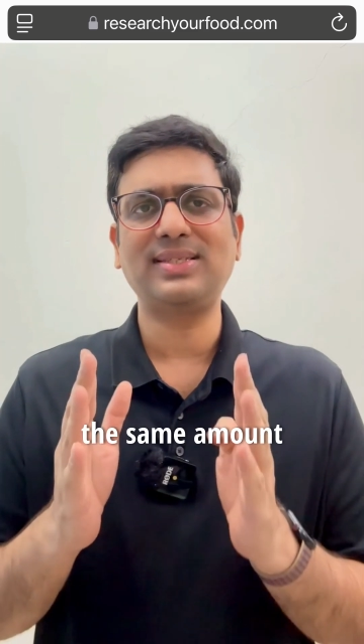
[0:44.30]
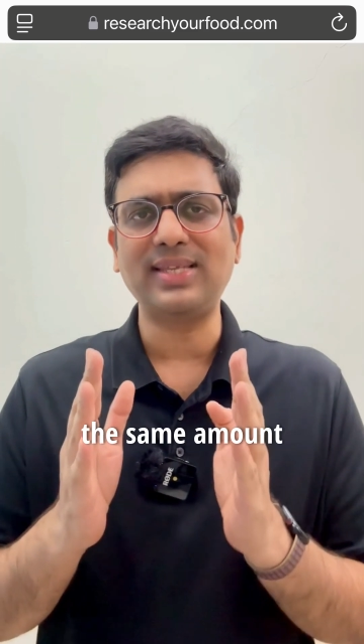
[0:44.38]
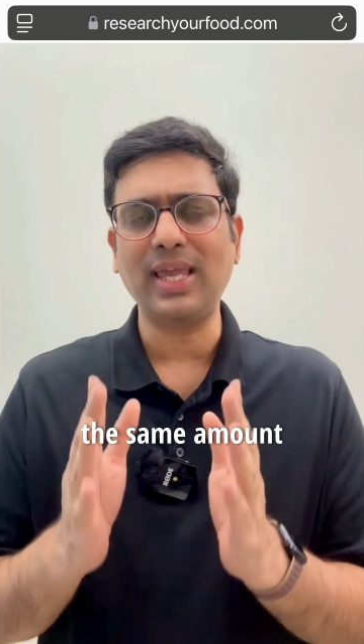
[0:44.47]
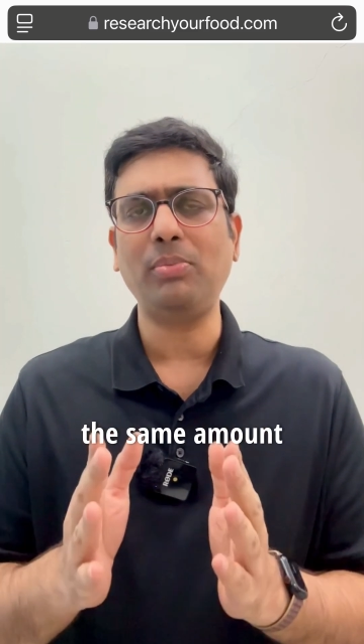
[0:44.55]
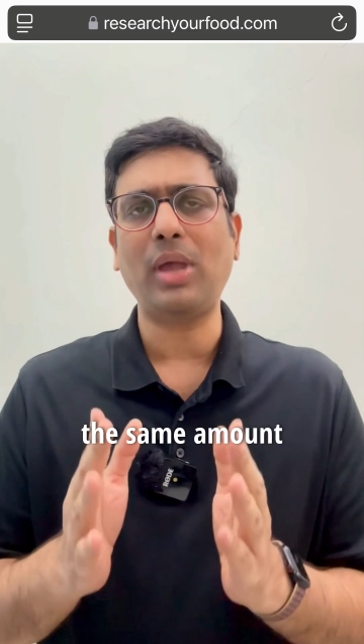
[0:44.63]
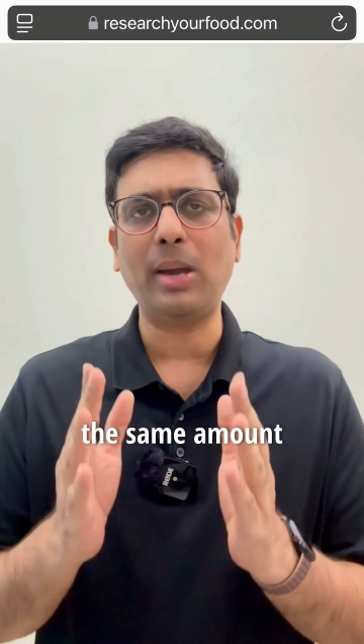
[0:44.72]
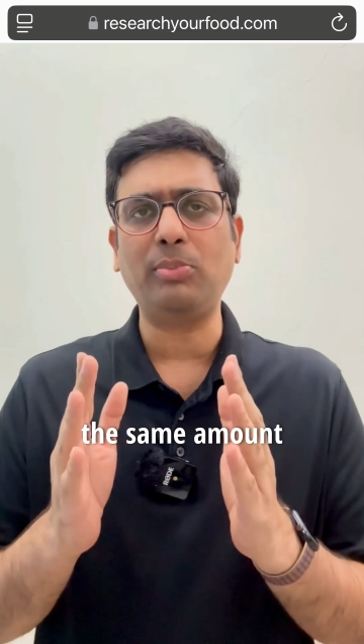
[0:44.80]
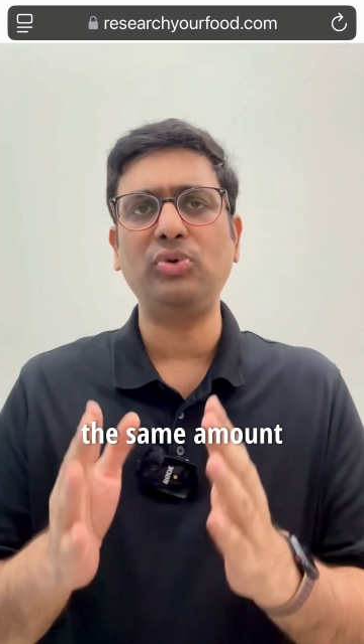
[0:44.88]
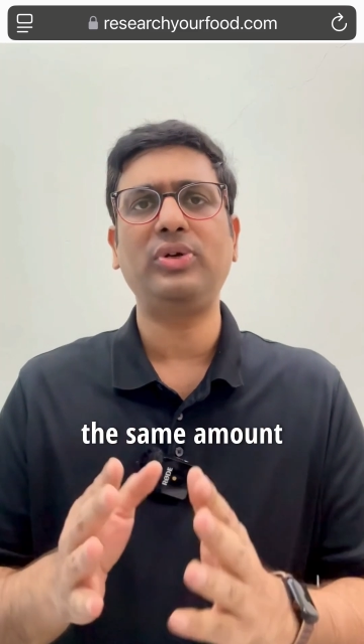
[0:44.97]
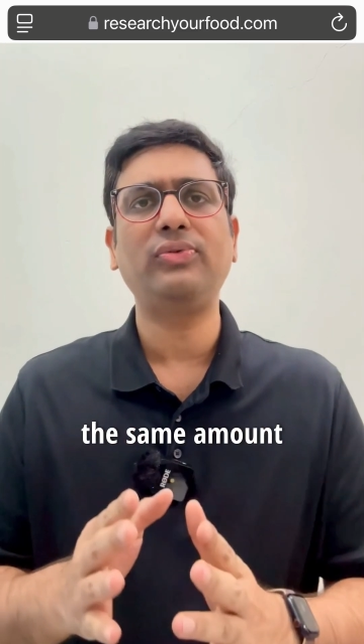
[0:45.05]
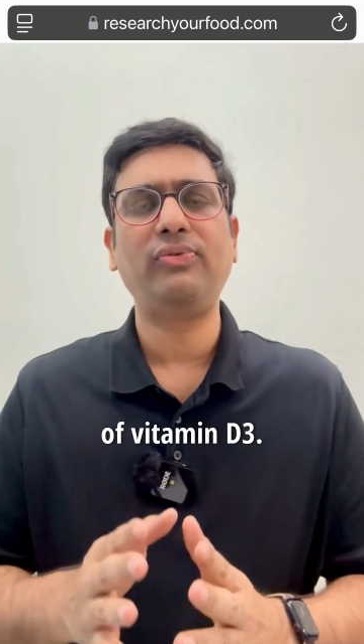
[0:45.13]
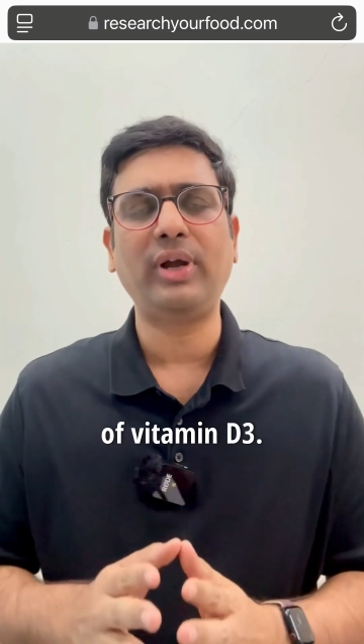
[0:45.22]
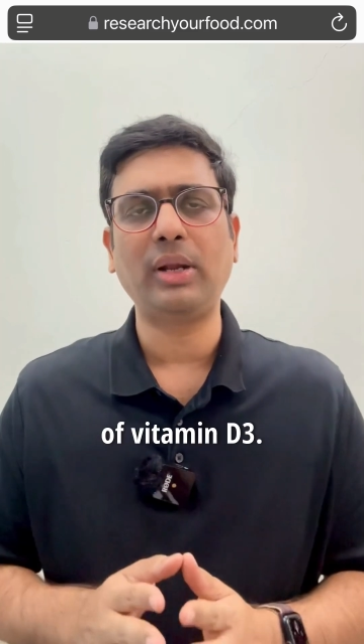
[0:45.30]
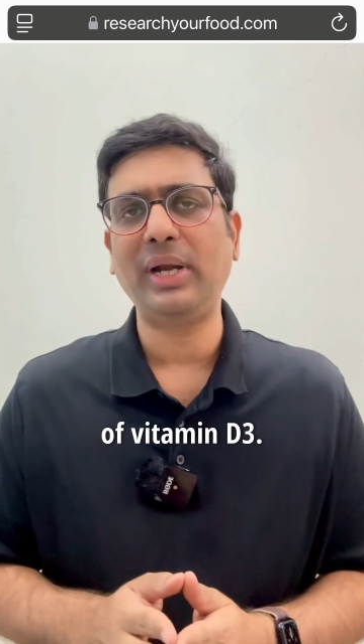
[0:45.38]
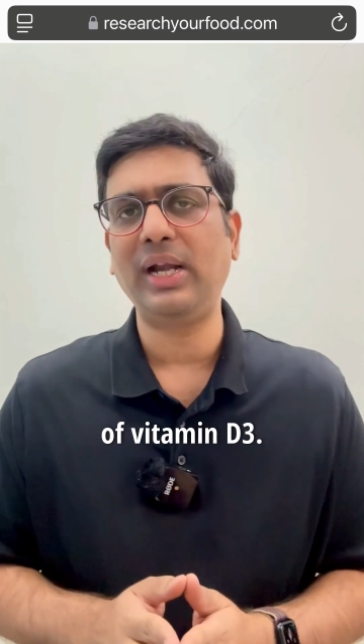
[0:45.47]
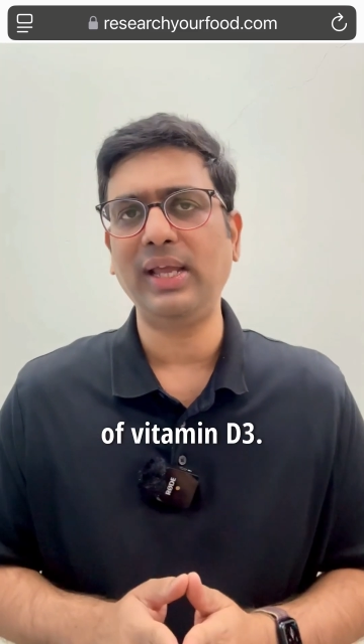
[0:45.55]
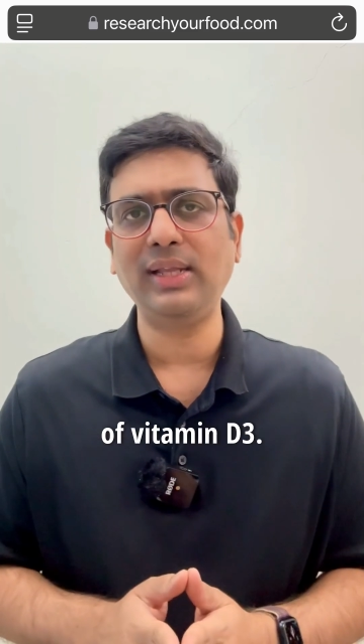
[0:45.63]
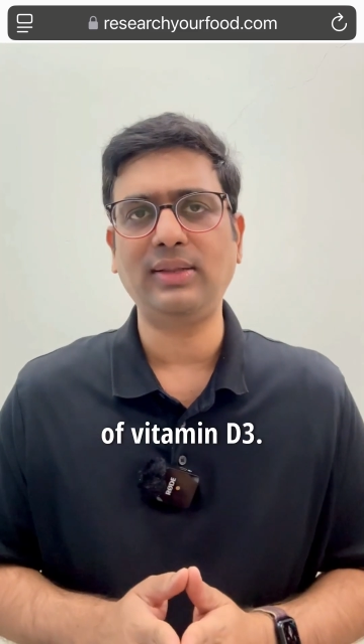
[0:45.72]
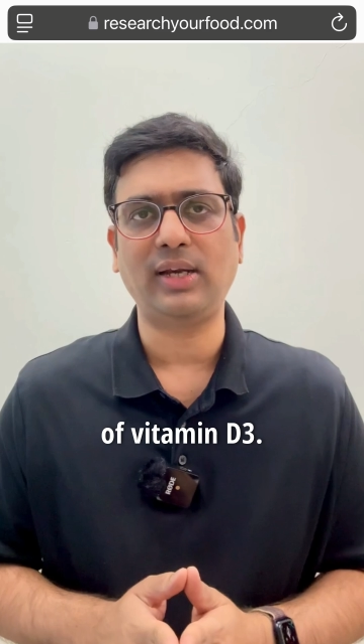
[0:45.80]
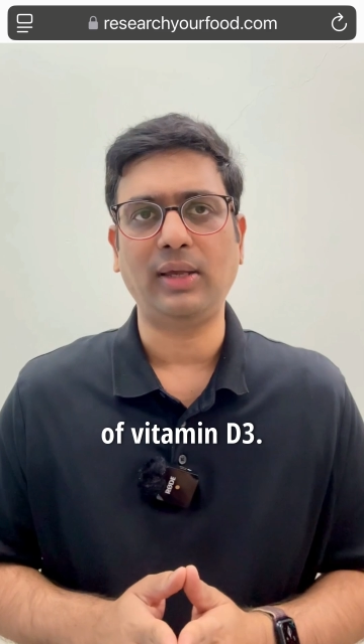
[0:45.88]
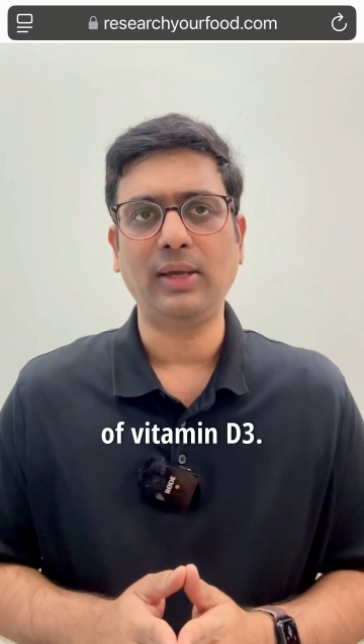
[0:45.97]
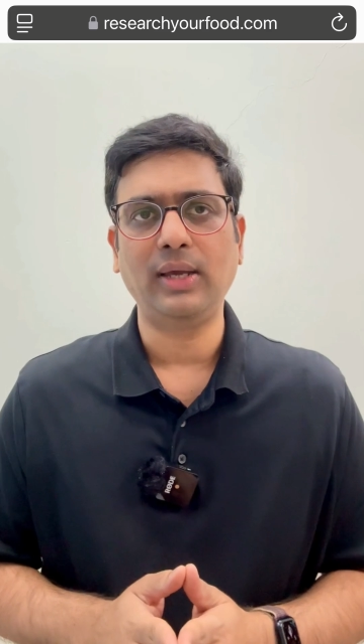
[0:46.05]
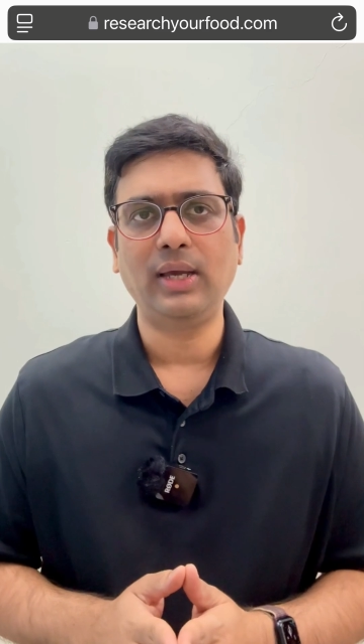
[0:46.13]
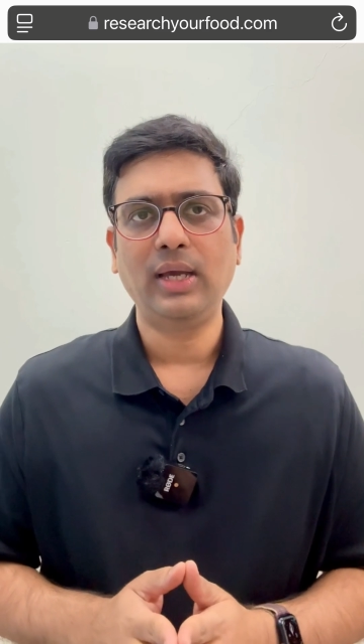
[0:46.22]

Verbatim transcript: the same amount of vitamin D3.